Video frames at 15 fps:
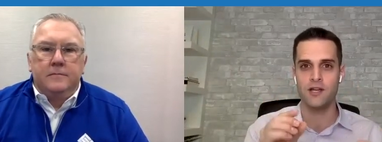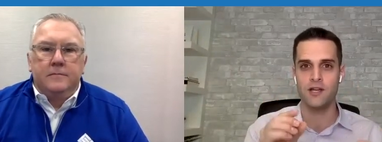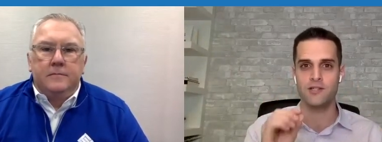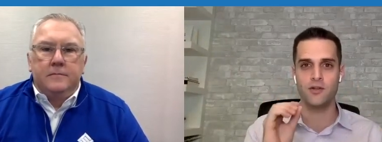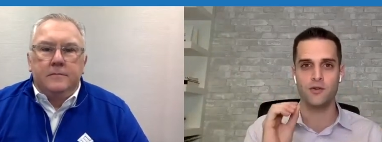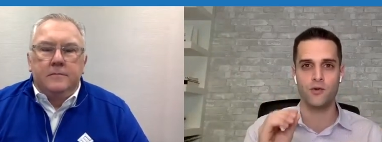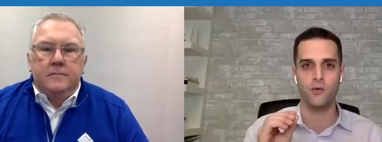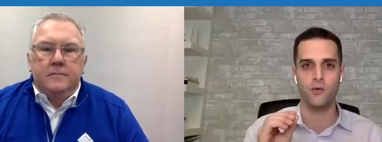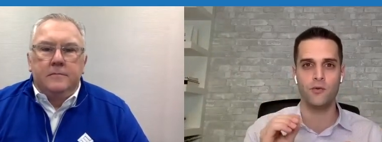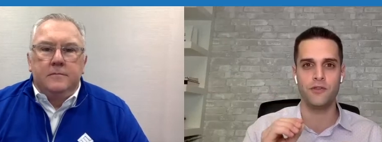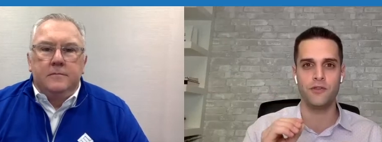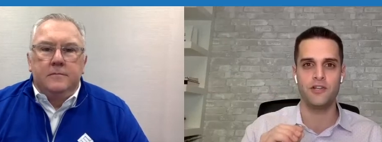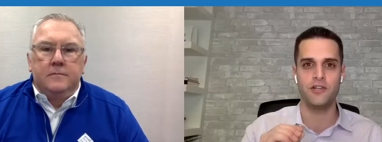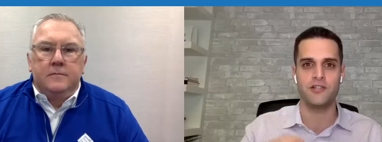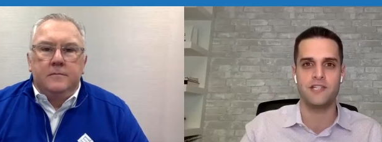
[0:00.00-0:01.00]
Speaker 1: So the cool
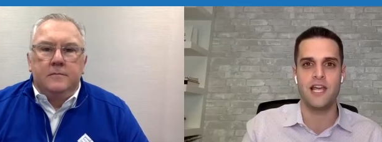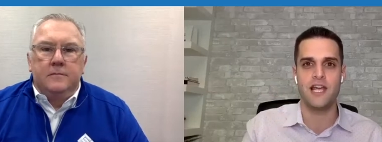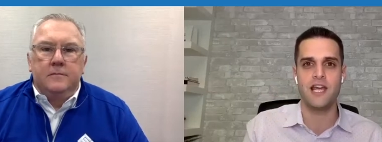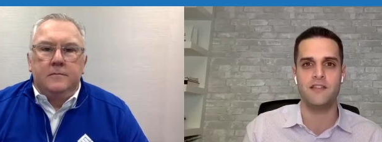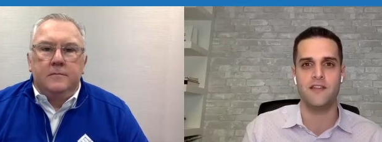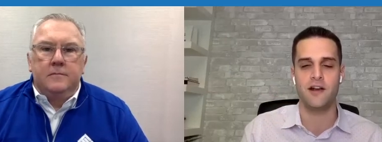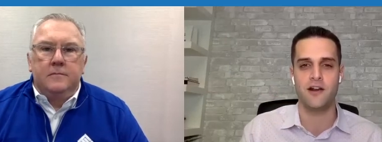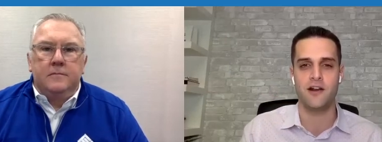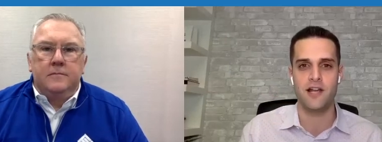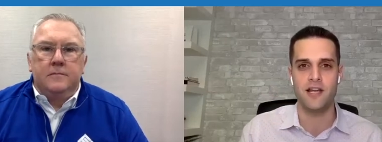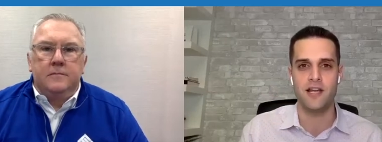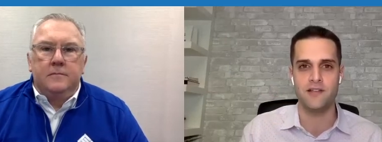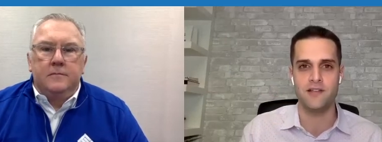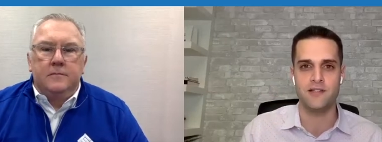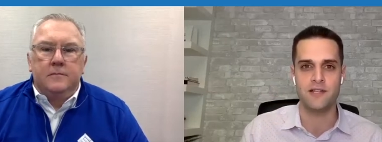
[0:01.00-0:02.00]
thing you're saying there
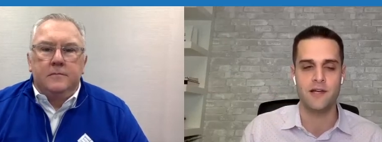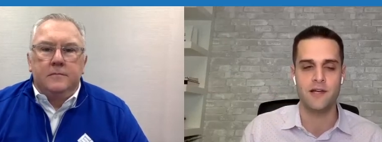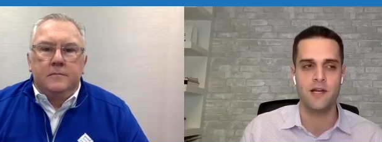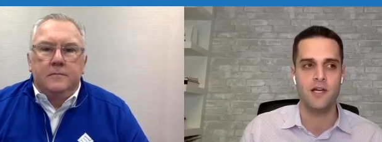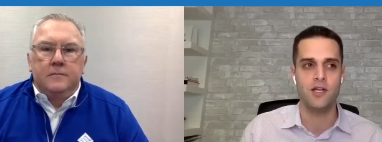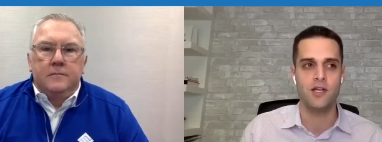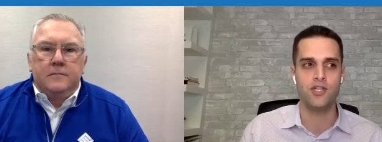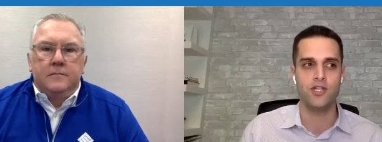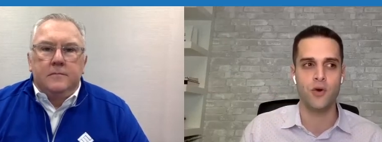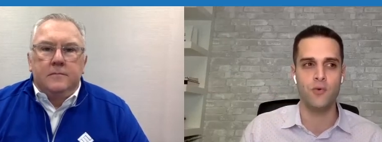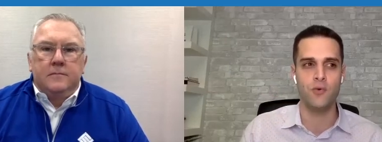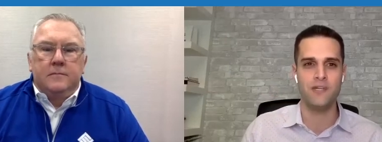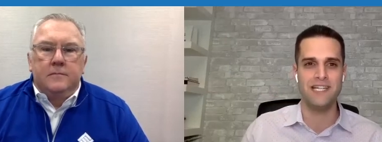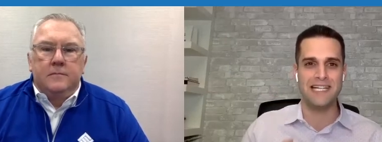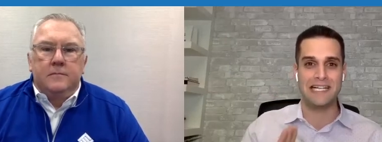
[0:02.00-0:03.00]
is
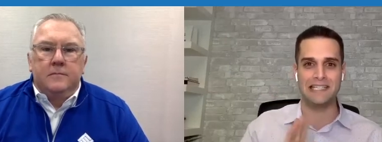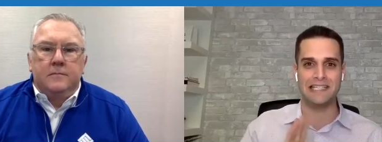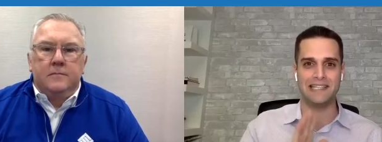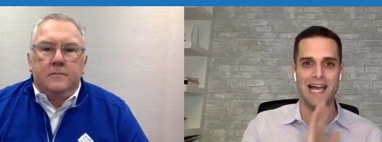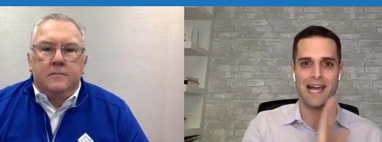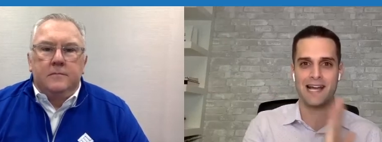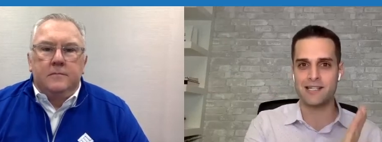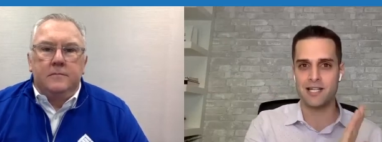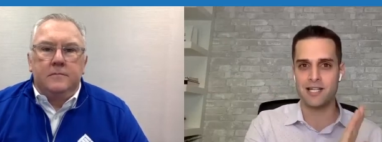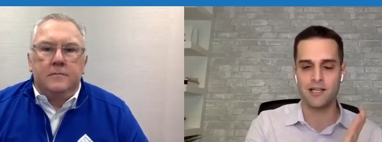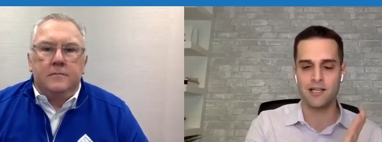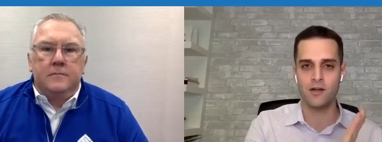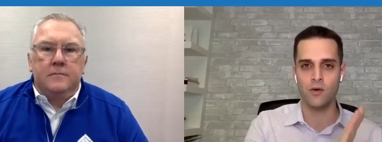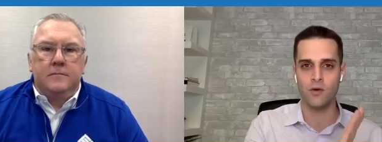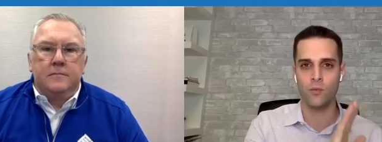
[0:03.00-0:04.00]
don't neglect
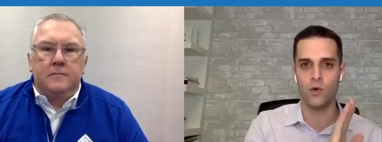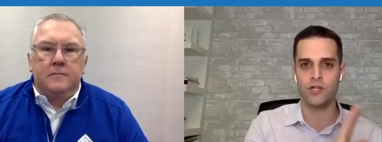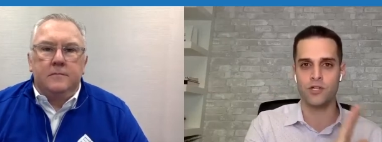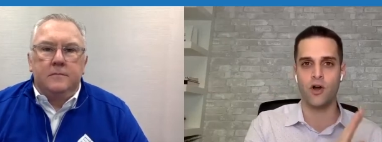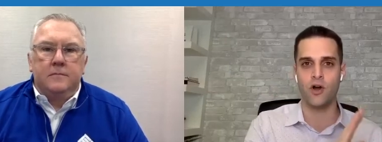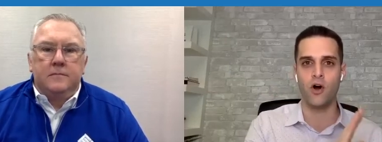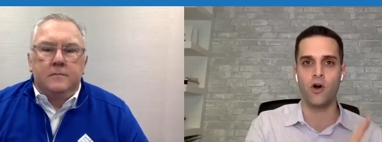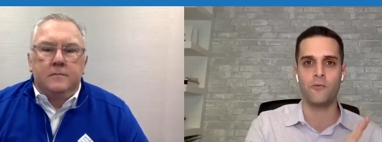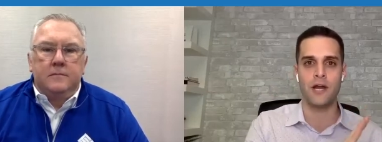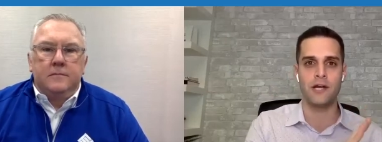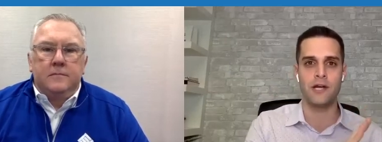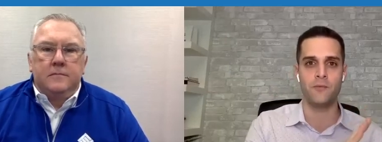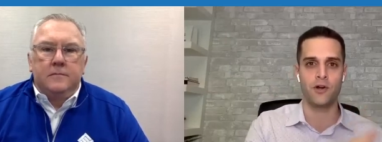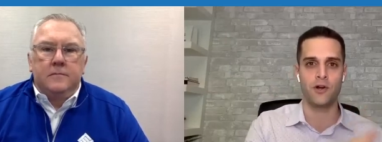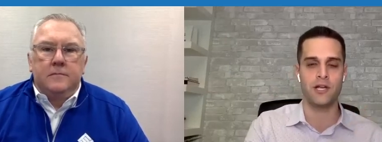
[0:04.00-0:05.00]
what's
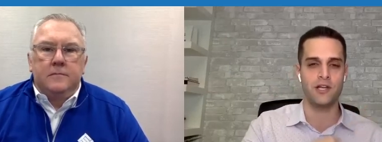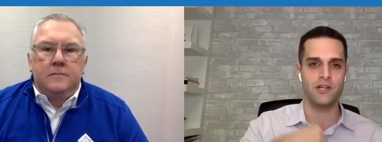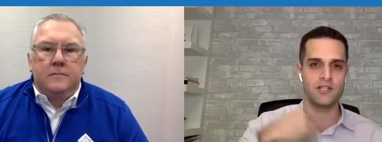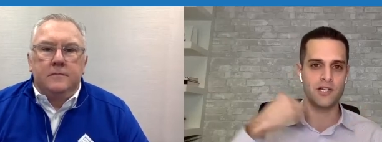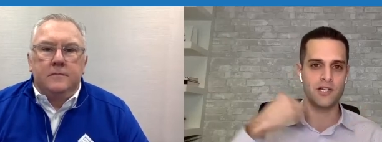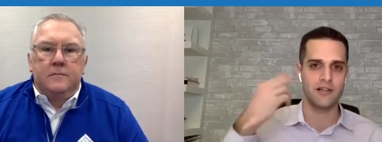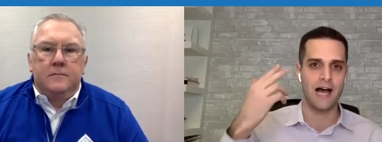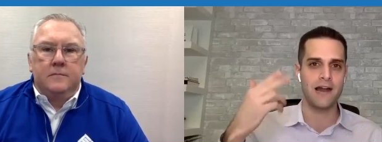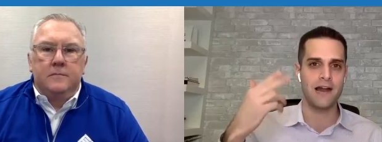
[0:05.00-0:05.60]
already working. Because a lot